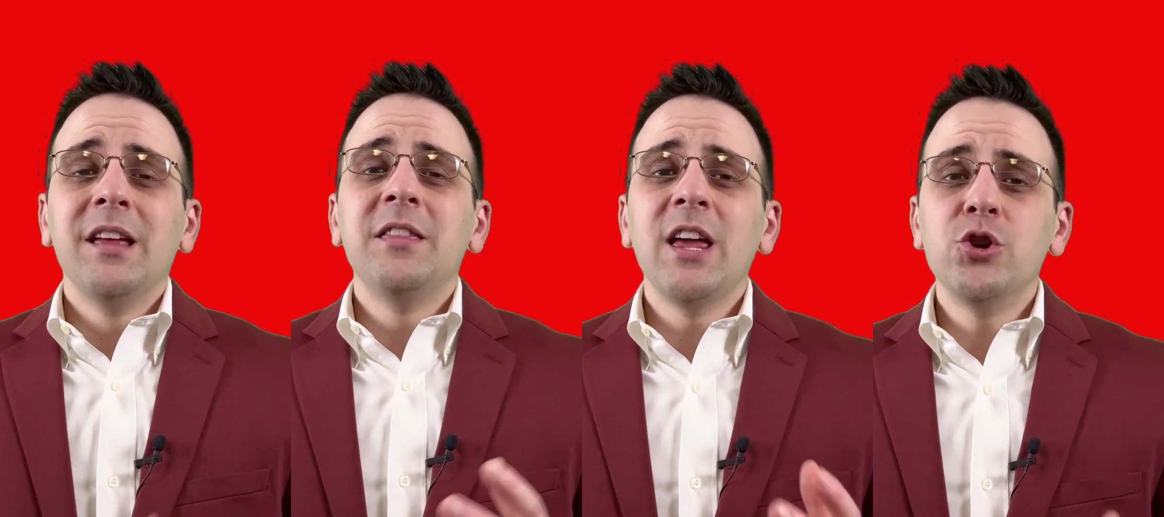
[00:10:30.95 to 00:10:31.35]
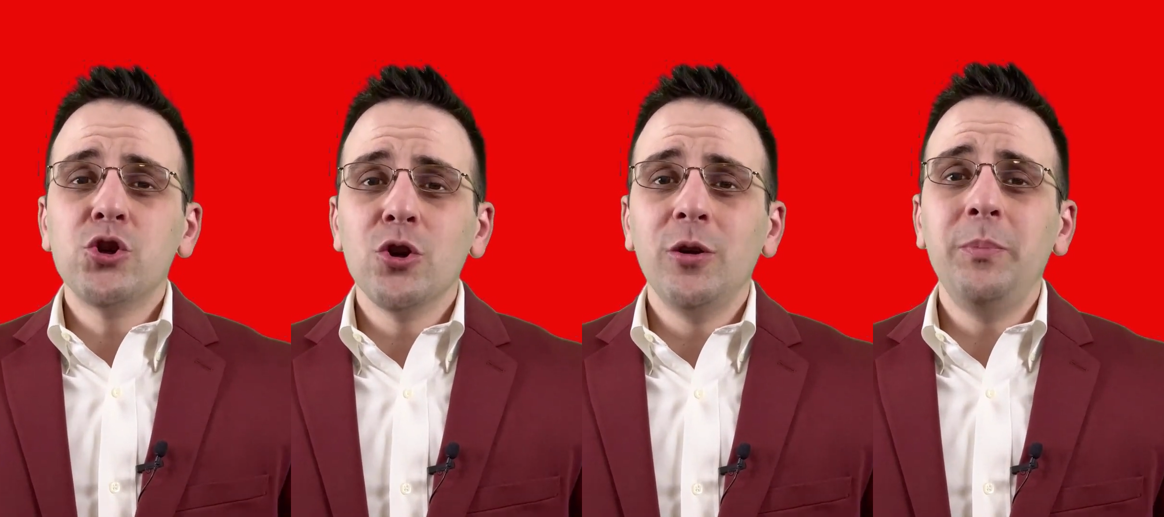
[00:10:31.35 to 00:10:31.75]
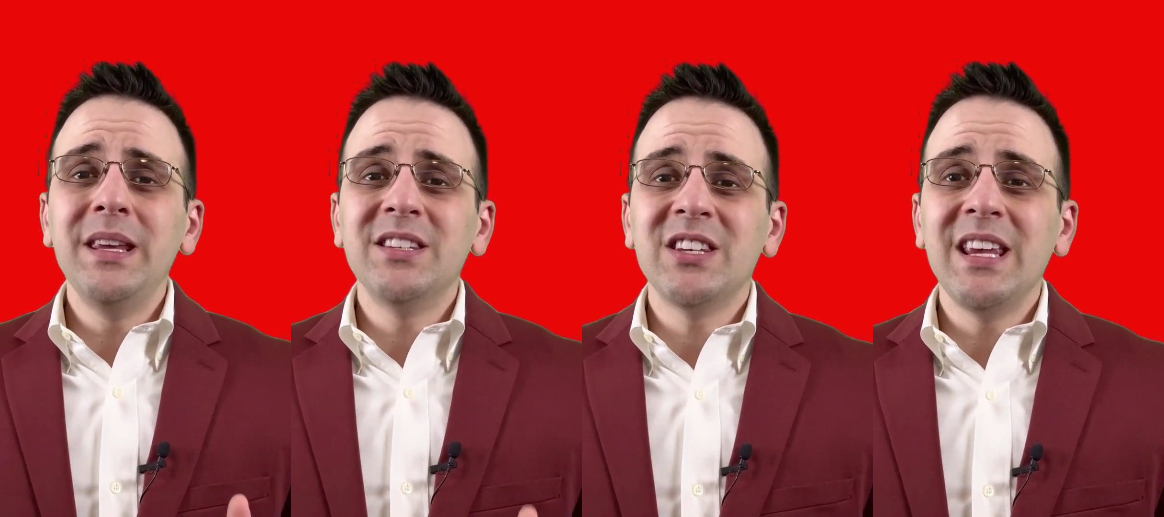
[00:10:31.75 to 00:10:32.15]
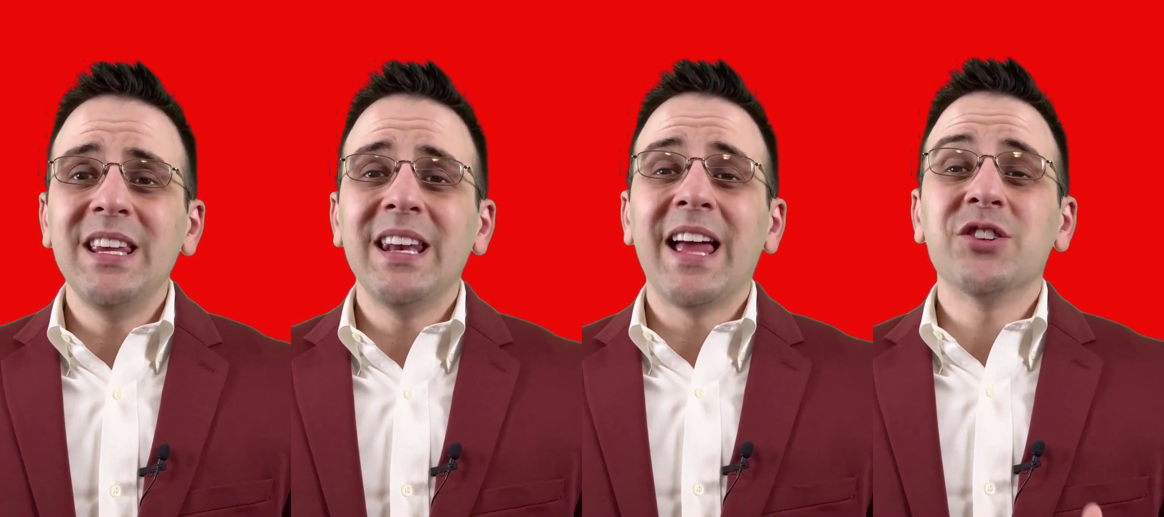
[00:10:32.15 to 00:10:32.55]
They should be
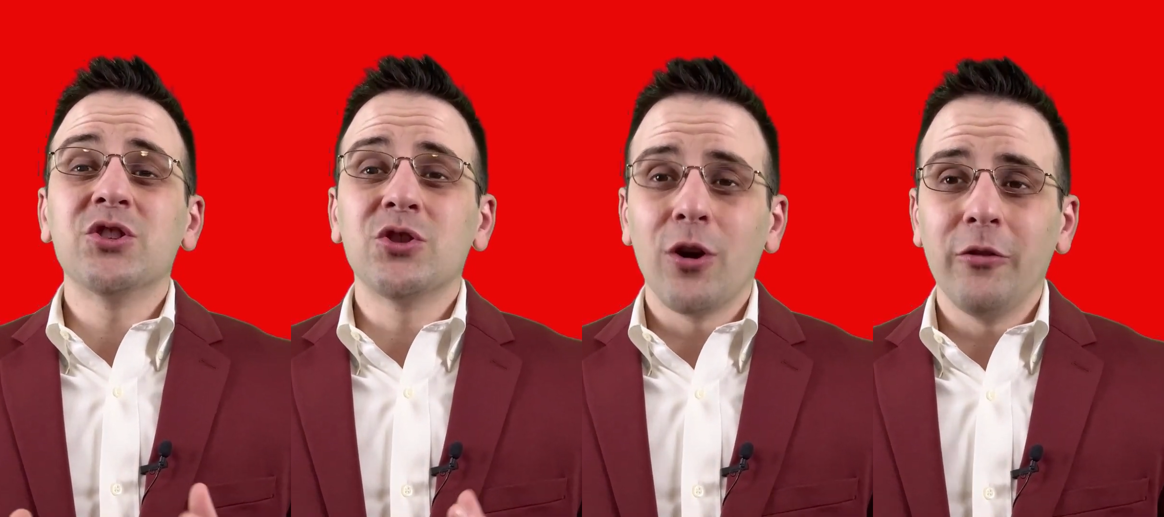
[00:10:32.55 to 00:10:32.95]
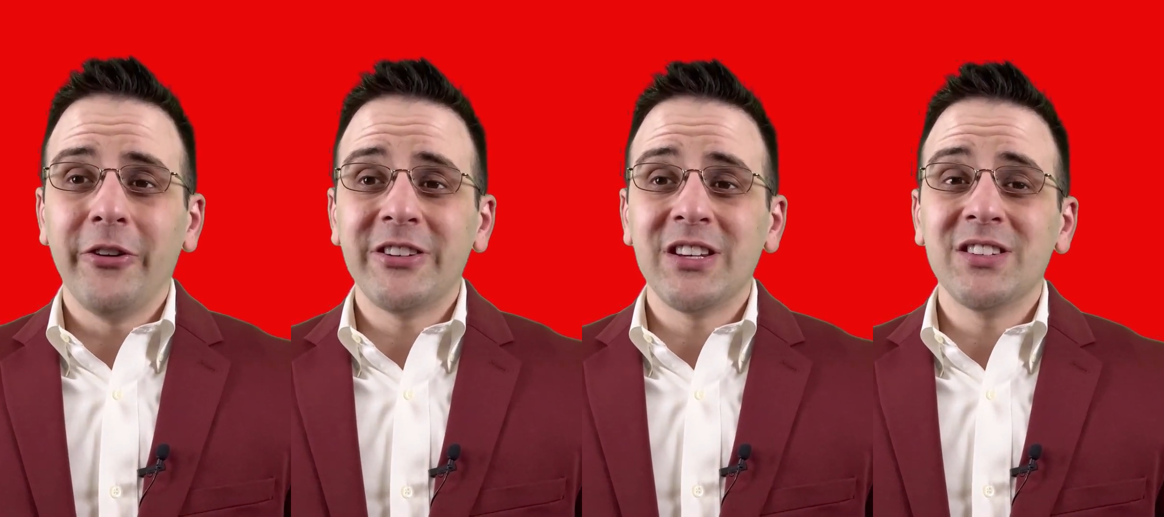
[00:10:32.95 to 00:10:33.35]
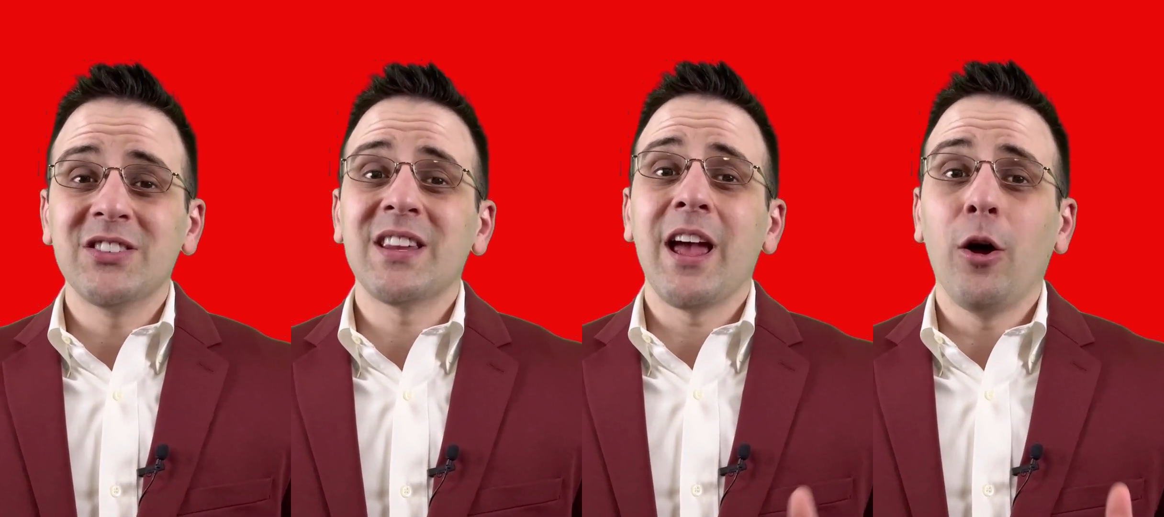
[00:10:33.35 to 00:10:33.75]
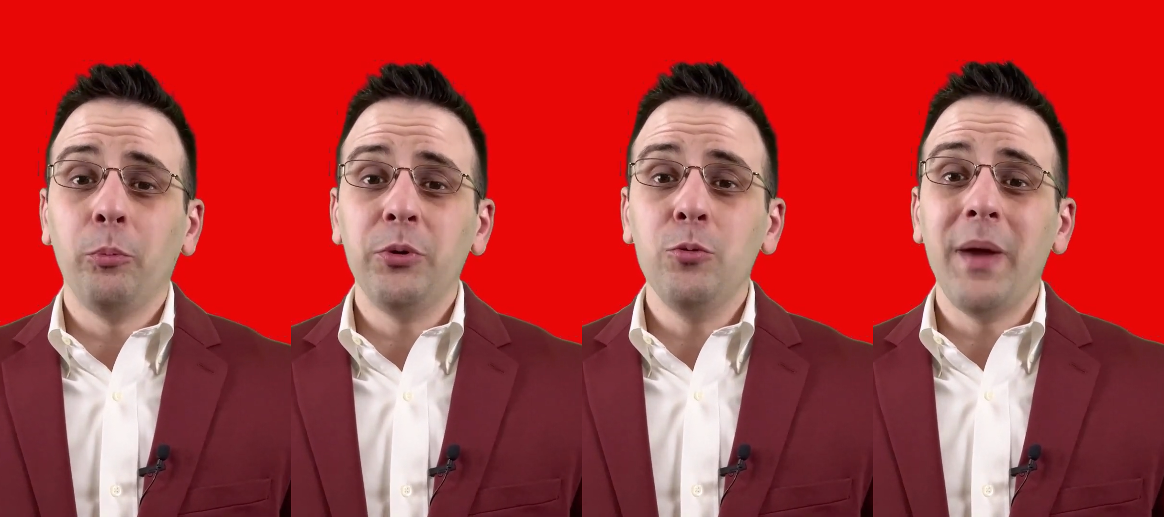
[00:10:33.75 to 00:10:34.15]
seen as services to
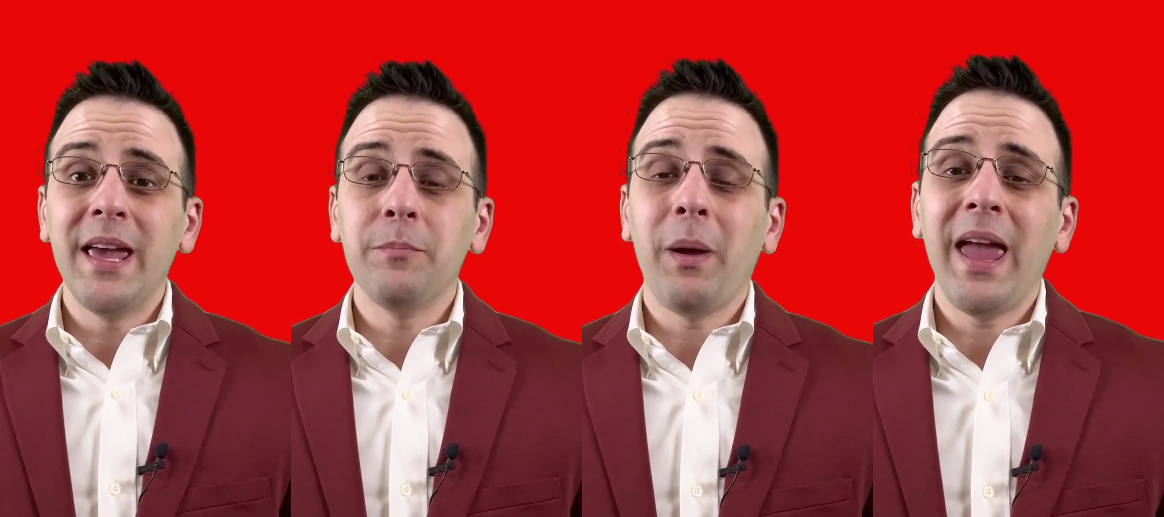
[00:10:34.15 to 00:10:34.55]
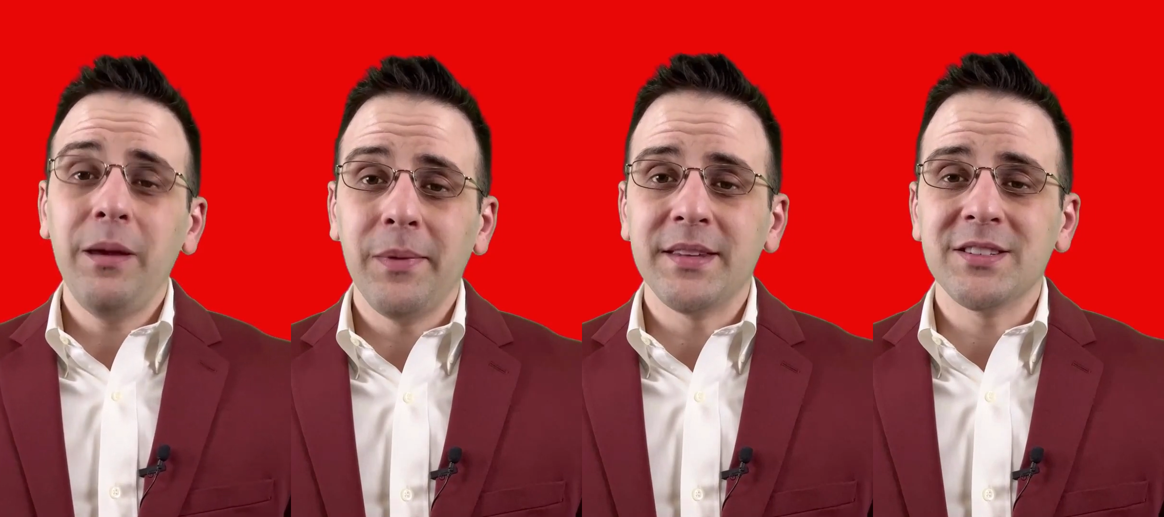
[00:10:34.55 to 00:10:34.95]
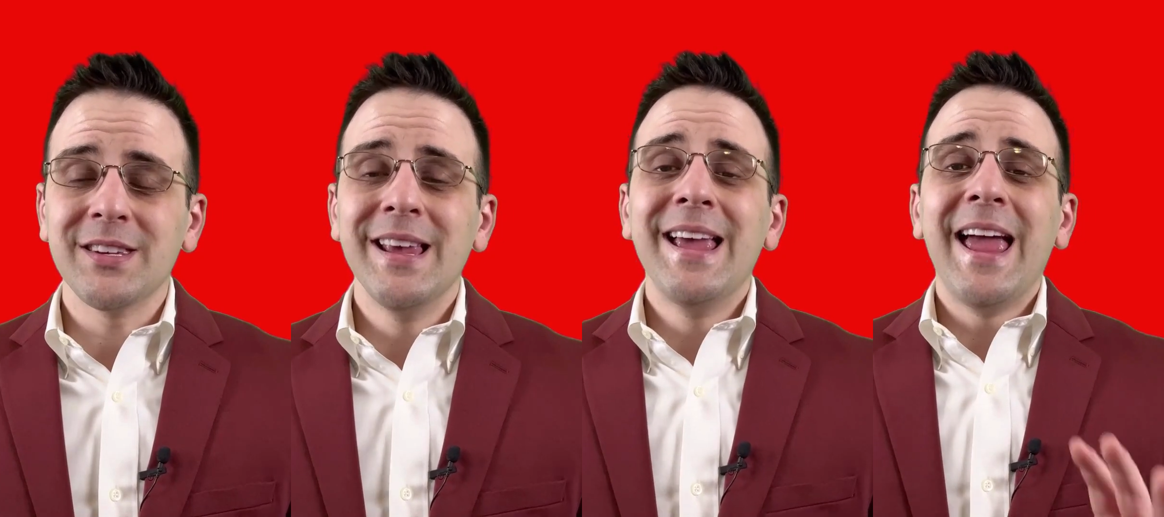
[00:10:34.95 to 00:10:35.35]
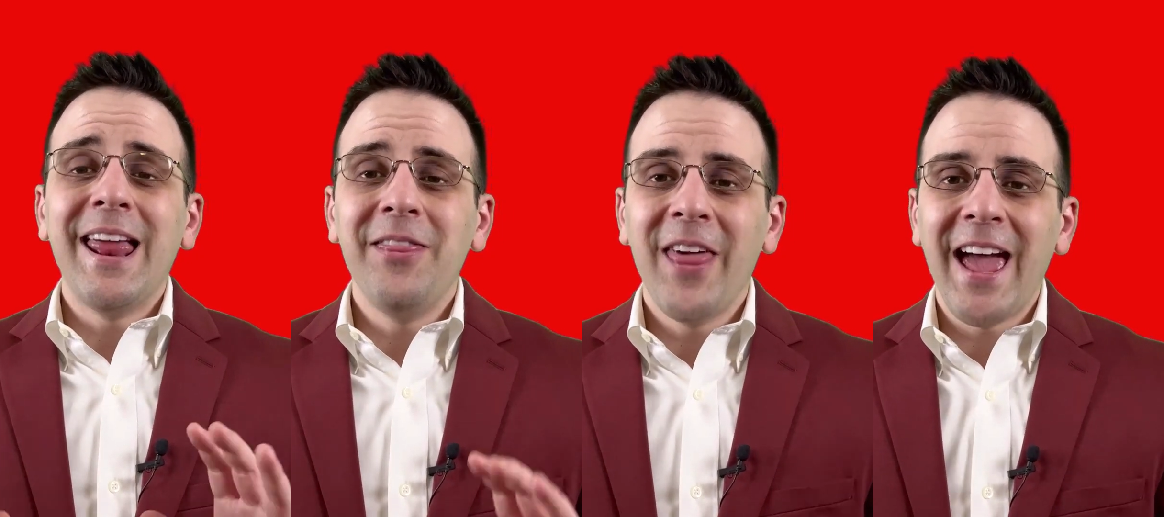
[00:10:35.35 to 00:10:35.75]
help you make payments,
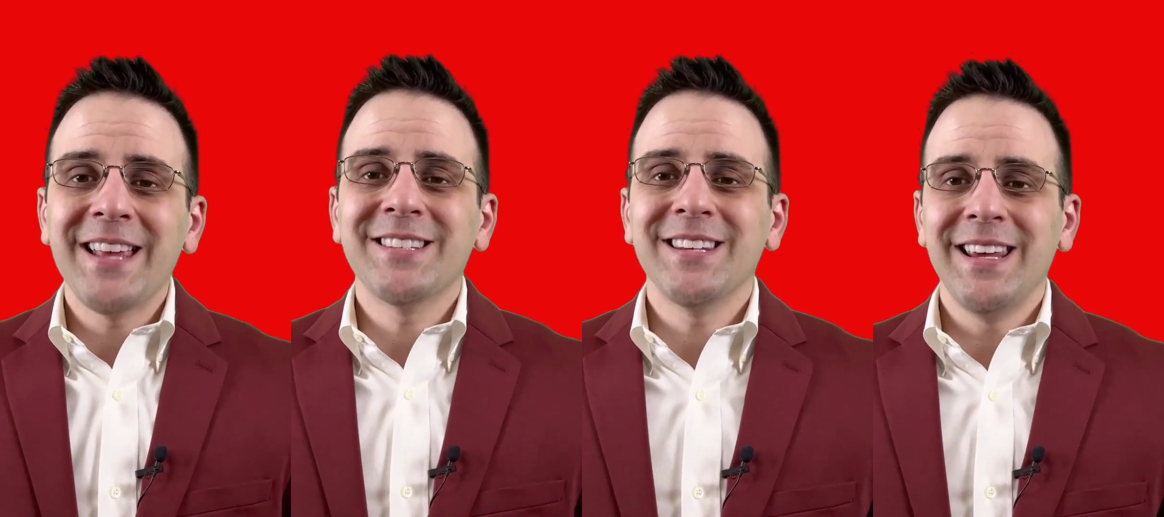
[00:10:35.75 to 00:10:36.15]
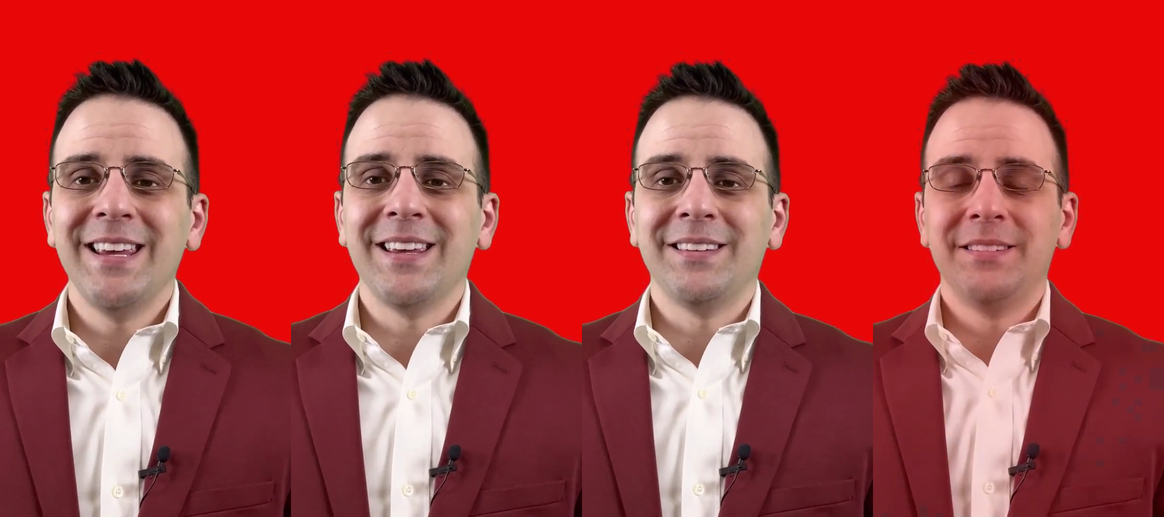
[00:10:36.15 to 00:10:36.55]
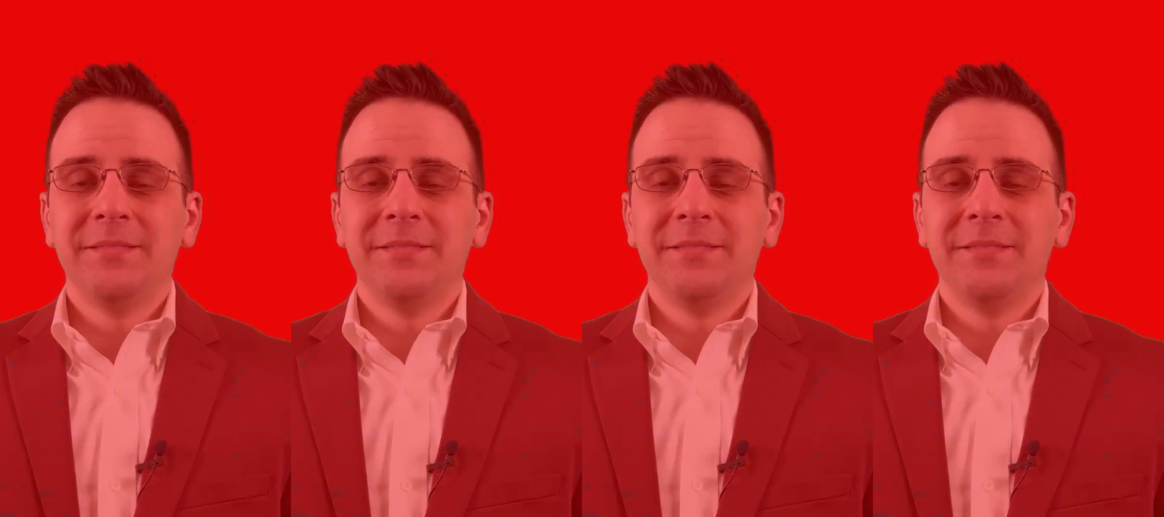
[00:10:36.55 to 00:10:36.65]
and that's it.